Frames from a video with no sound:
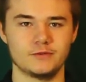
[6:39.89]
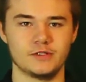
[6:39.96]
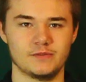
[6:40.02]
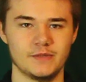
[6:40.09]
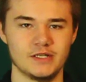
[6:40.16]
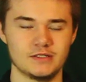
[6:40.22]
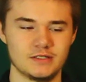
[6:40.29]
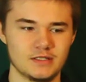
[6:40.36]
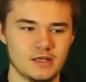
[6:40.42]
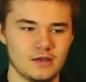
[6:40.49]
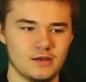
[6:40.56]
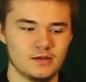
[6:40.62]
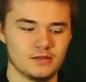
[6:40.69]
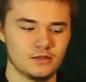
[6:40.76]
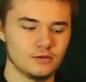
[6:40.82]
which means
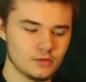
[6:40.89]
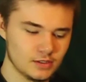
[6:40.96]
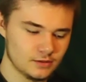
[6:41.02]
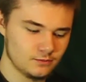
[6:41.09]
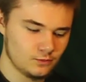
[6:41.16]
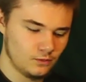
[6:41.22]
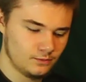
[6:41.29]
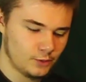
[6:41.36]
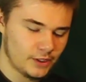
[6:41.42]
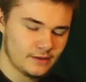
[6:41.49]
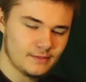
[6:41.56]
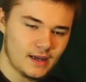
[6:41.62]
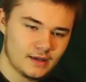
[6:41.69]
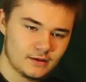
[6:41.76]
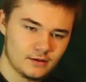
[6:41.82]
you
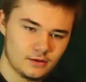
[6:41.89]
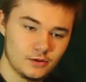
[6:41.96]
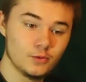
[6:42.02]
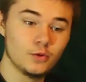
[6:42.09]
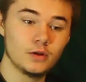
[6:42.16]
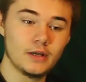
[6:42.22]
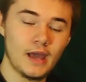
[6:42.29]
would